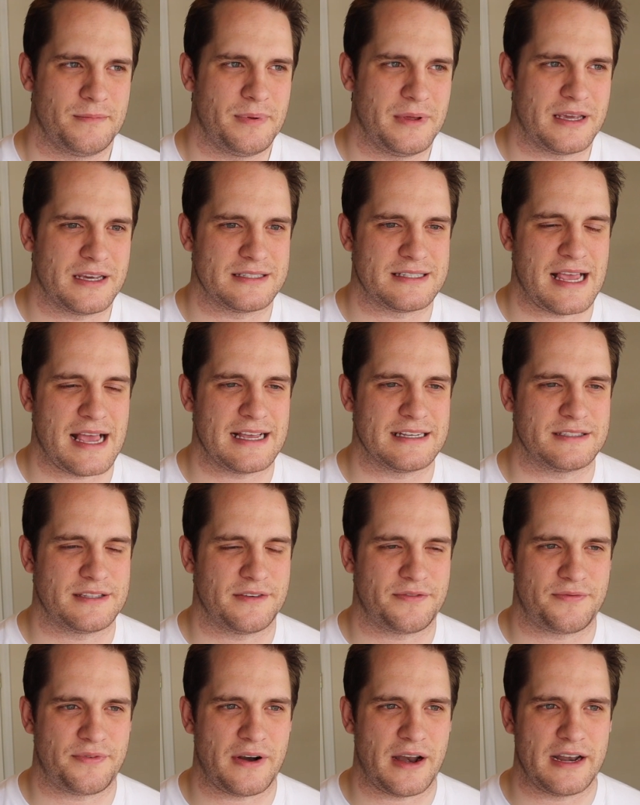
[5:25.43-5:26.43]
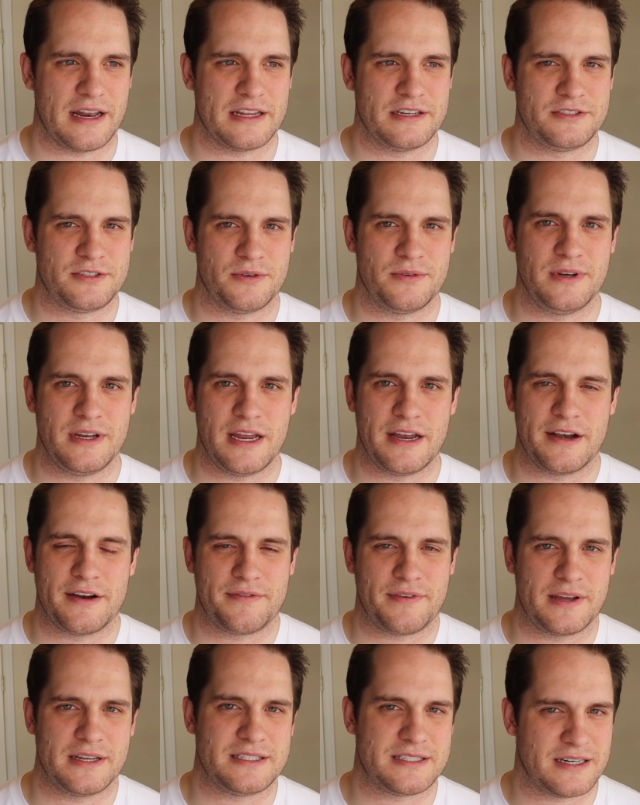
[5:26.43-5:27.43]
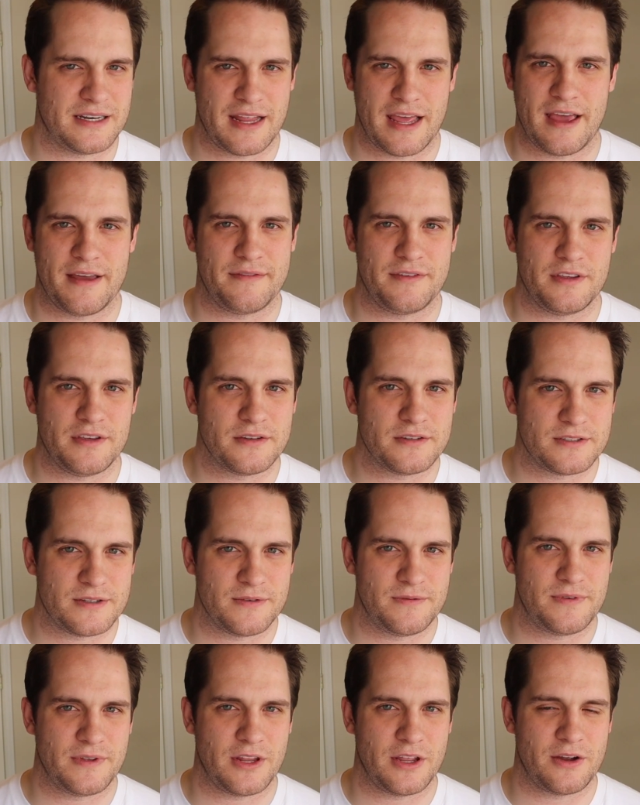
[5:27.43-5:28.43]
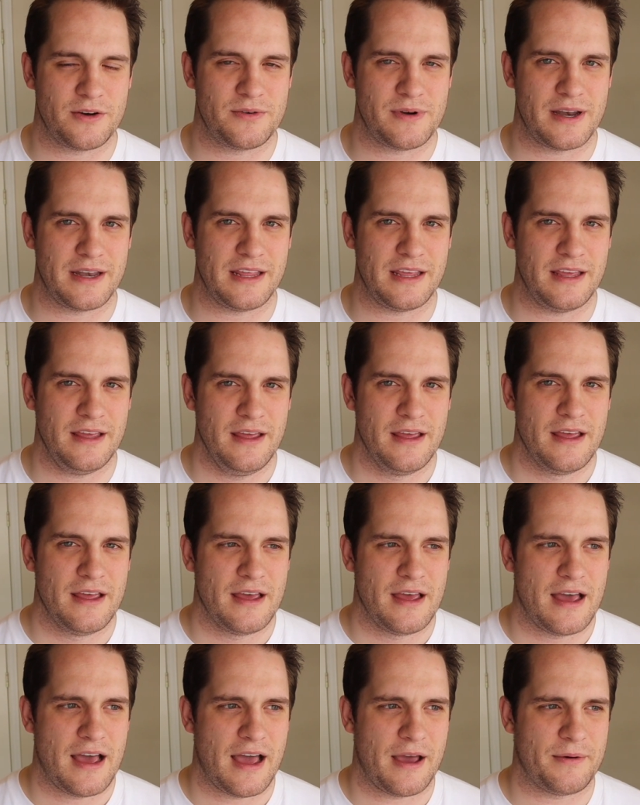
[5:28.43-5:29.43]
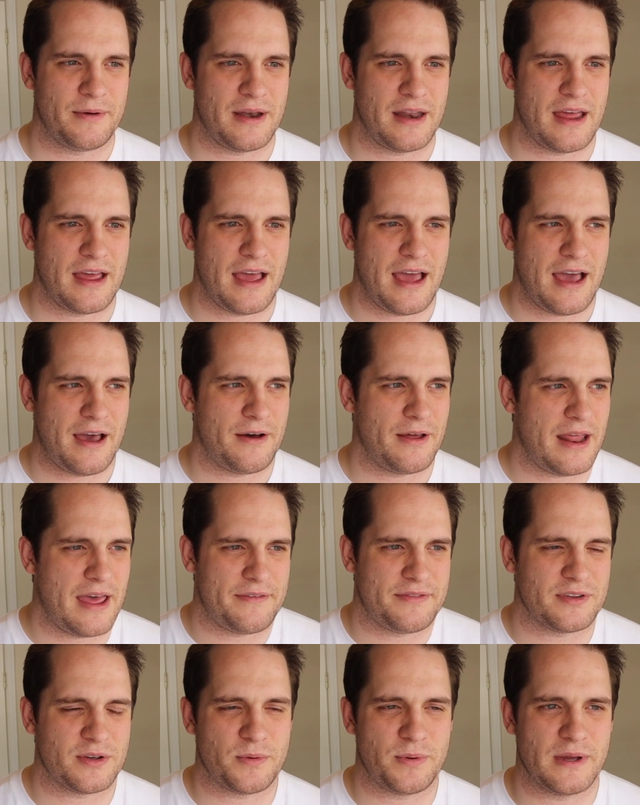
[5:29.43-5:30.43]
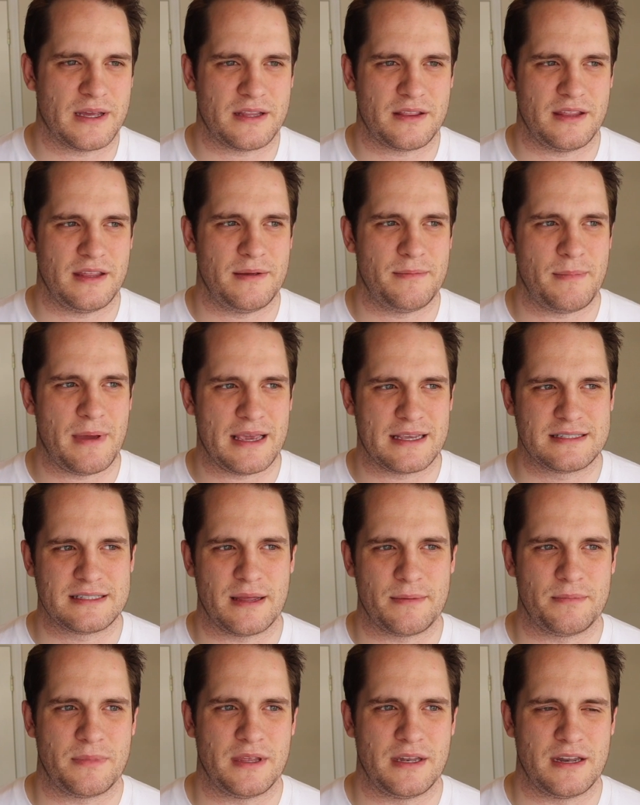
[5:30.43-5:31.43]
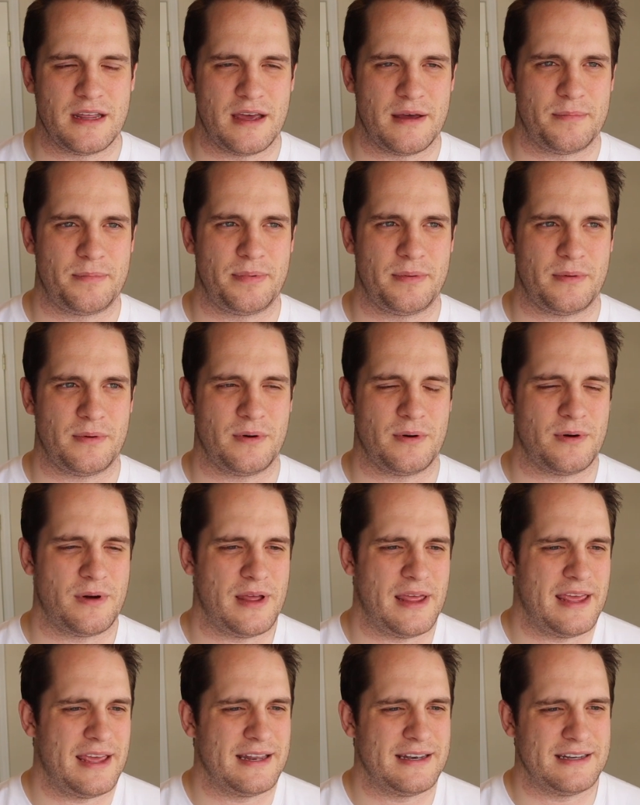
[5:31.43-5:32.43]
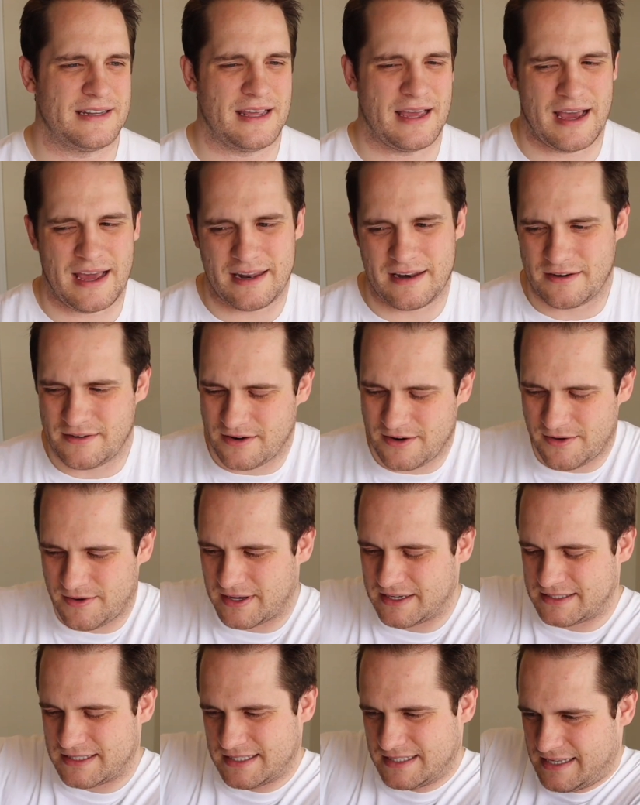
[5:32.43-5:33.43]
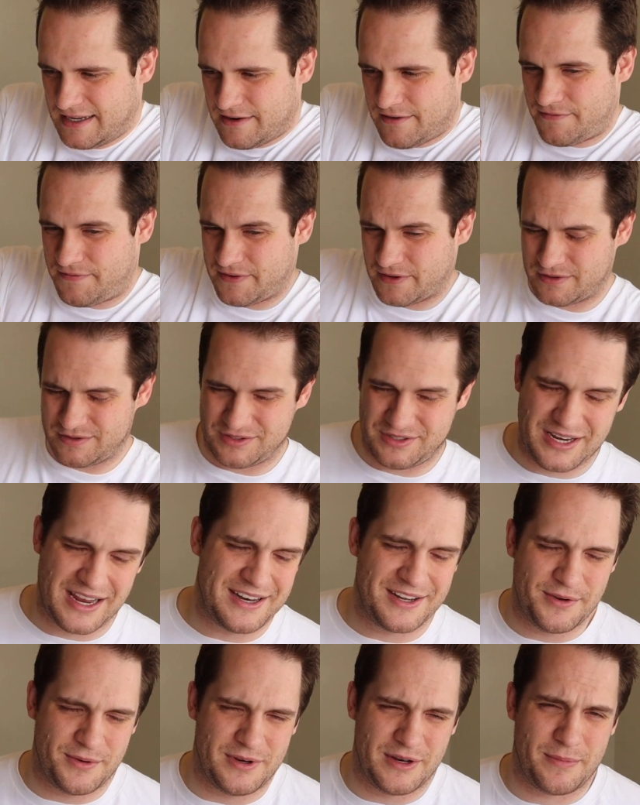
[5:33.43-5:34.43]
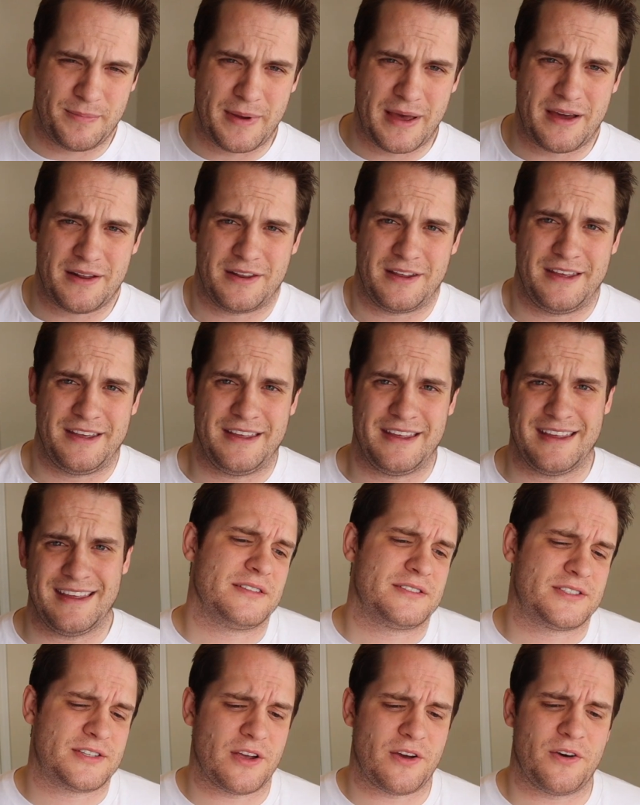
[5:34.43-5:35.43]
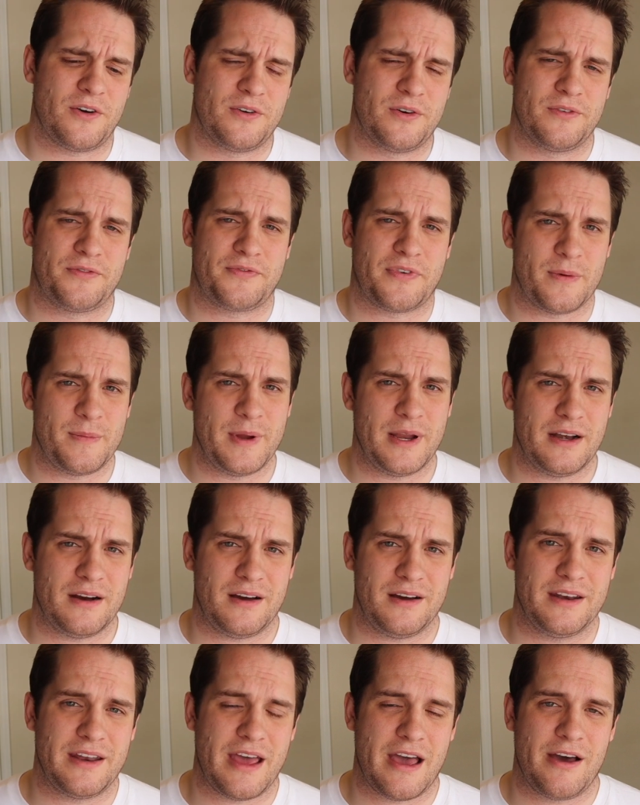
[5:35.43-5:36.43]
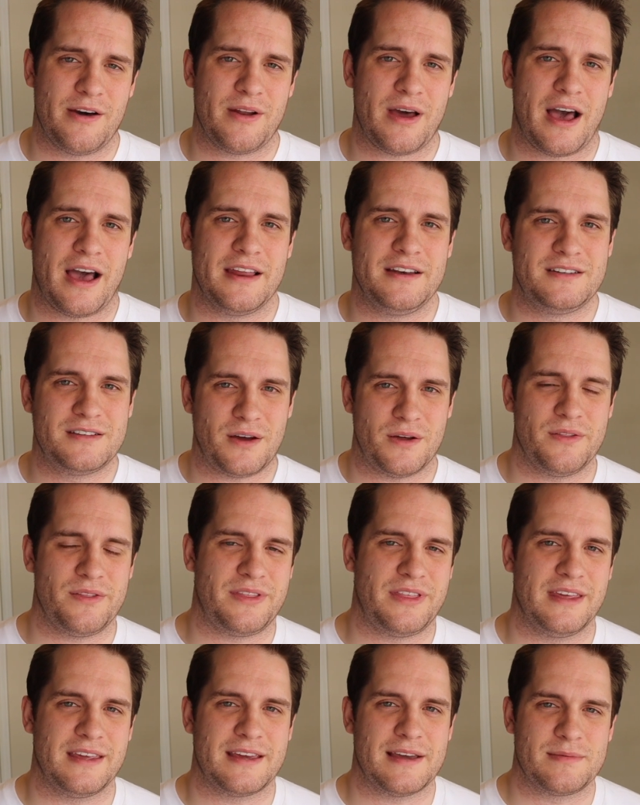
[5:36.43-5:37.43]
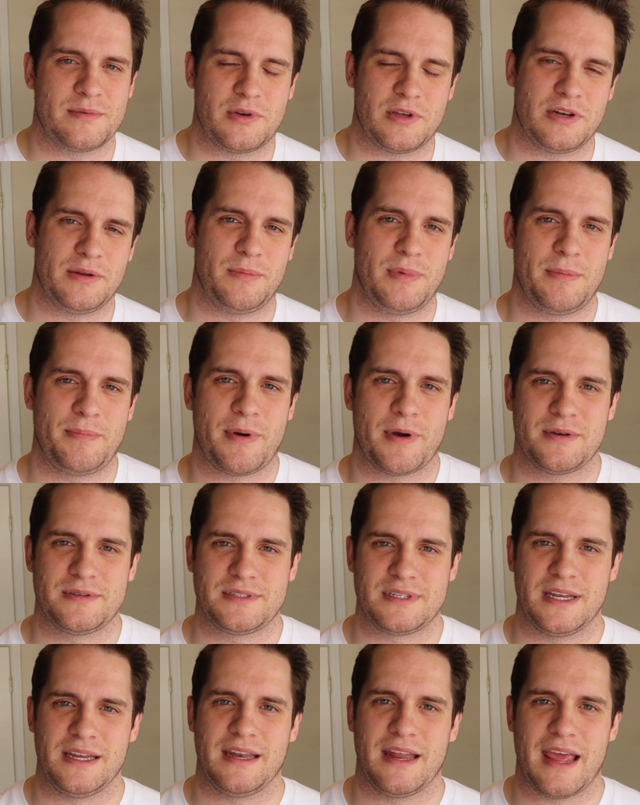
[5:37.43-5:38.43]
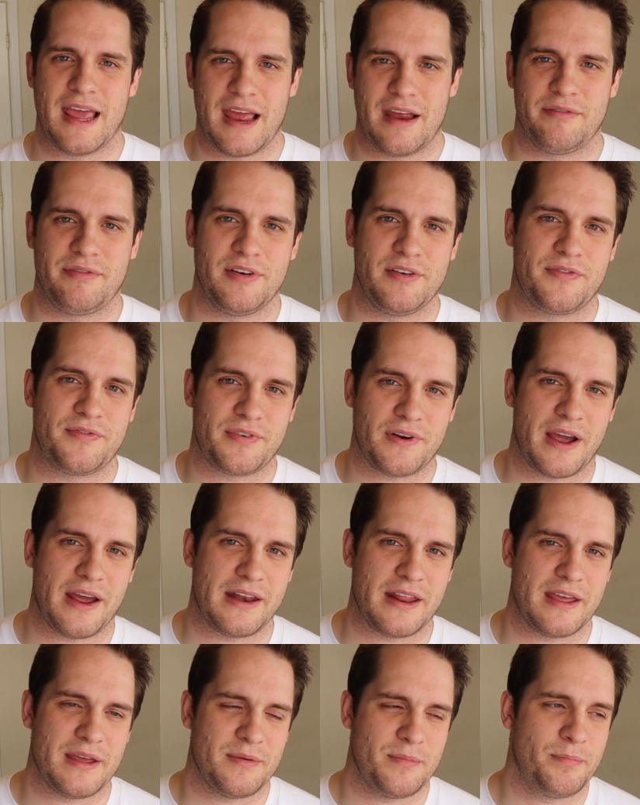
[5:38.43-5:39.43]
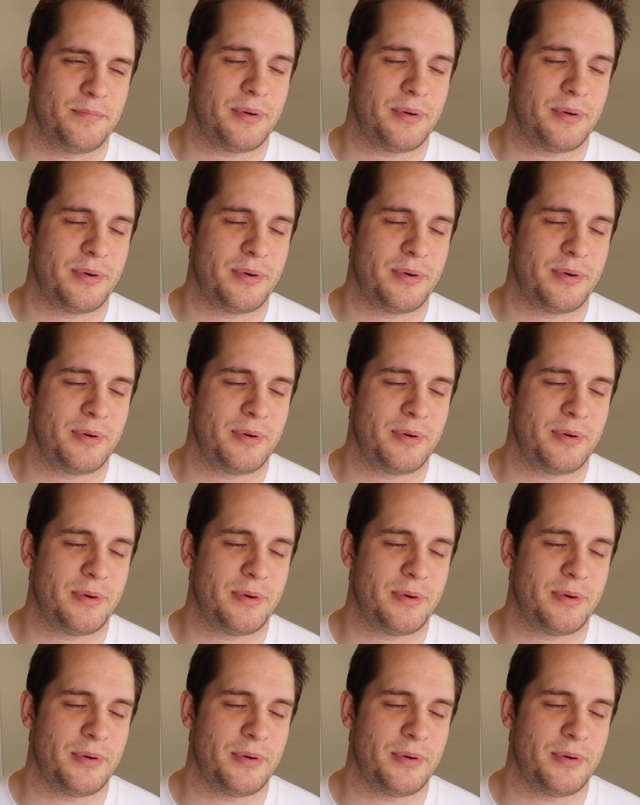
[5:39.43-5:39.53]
Because as the Friday drew near, if I didn't have a YouTube video ready, I'd have to quickly make something up, and I don't know, I just didn't feel genuine about it. So from here on out, I don't think I'm gonna be posting every Friday,